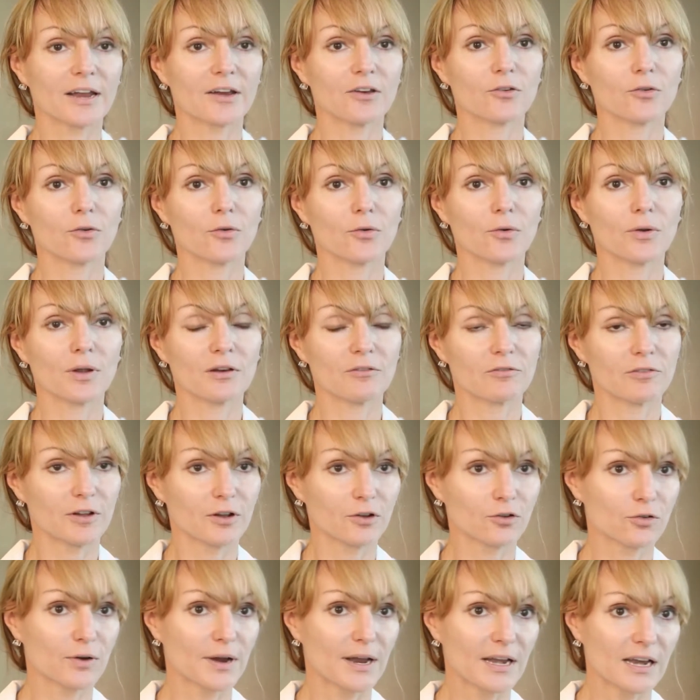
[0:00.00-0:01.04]
to
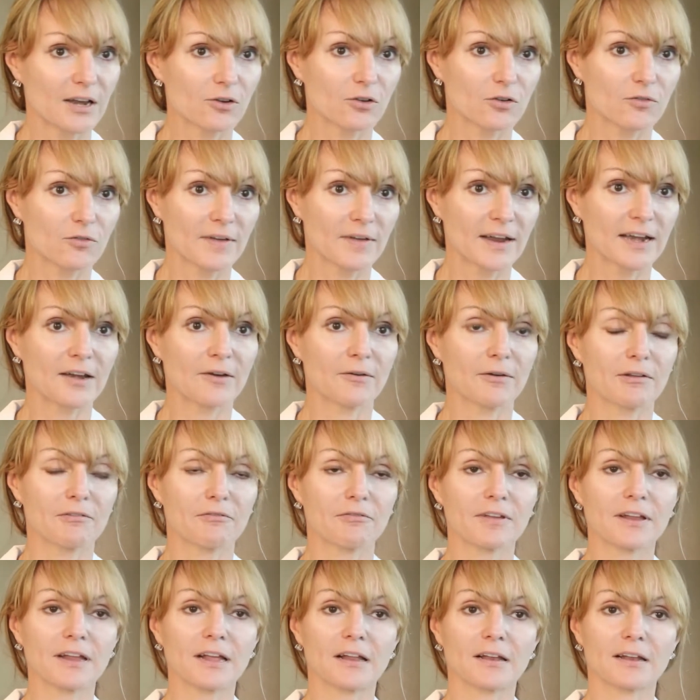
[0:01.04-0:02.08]
infiltrate into the veterinary
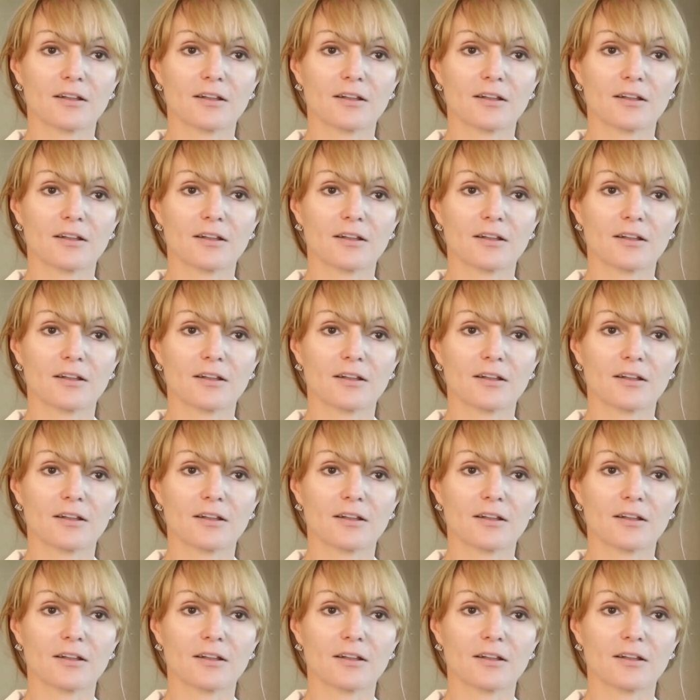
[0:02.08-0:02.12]
field.